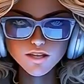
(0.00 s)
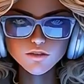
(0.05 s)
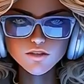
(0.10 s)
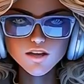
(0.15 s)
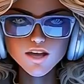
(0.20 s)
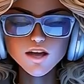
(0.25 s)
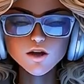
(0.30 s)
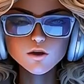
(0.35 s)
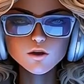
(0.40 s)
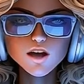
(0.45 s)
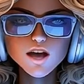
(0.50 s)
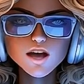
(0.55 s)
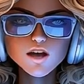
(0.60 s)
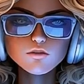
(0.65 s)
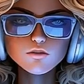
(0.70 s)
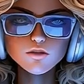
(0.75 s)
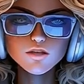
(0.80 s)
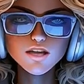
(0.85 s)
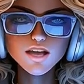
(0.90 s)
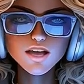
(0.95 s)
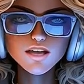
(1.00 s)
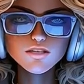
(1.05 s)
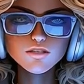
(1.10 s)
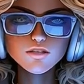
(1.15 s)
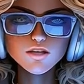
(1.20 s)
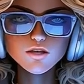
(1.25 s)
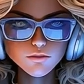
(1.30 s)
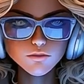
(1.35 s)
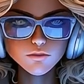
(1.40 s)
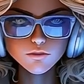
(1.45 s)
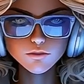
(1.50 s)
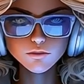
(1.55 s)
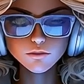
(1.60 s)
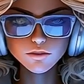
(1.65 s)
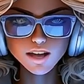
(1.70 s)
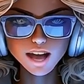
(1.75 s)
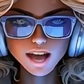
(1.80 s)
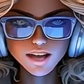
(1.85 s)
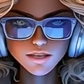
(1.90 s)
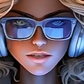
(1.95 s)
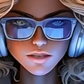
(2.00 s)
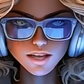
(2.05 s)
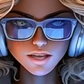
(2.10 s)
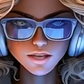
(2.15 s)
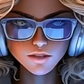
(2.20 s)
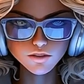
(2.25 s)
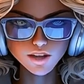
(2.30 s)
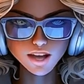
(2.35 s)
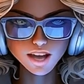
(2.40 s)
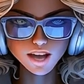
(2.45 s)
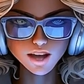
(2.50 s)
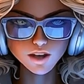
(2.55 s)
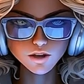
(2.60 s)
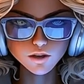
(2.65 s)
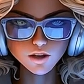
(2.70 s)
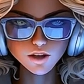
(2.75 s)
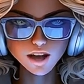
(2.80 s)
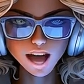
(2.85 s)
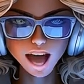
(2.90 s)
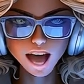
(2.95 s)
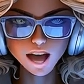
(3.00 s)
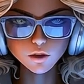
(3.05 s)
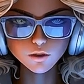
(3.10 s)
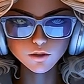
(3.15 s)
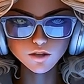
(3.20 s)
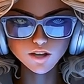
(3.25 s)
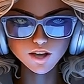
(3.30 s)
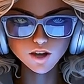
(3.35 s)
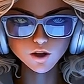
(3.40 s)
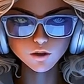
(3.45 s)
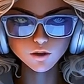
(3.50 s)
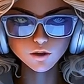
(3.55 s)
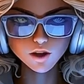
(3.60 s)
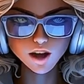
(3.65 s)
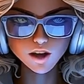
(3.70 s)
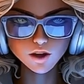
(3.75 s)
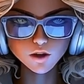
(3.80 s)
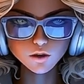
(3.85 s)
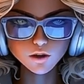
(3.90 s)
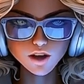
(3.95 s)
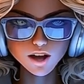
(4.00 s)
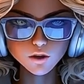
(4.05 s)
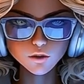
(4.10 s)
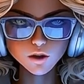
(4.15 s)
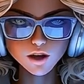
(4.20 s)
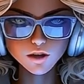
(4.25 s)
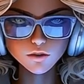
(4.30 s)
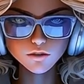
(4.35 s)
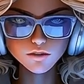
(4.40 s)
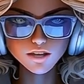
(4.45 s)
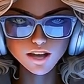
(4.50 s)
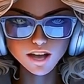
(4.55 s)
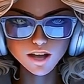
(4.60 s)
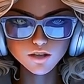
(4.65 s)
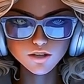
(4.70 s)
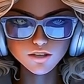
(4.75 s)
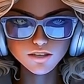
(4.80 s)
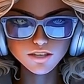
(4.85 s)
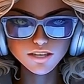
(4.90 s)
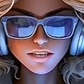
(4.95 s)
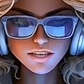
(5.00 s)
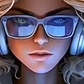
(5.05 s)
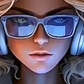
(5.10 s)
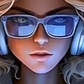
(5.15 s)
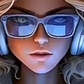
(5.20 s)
specific emotions. Salespeople for years have adjusted their sales pitches in response